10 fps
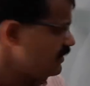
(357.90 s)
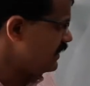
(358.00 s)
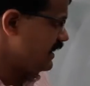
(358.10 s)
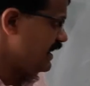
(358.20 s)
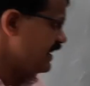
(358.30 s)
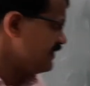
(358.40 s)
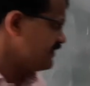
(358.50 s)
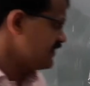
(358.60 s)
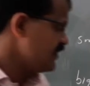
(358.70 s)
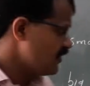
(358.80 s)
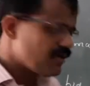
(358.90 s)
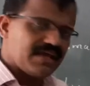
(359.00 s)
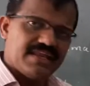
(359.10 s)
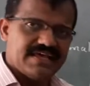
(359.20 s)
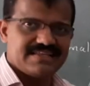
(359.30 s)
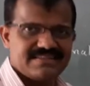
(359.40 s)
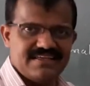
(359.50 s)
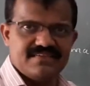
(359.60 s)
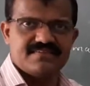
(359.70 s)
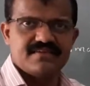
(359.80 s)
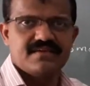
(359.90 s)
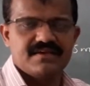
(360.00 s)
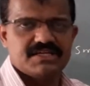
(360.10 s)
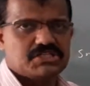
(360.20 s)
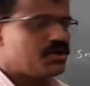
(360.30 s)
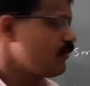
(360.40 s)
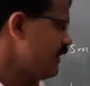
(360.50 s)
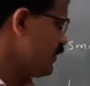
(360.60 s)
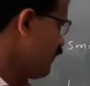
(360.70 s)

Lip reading: grains or any other things. Instead of their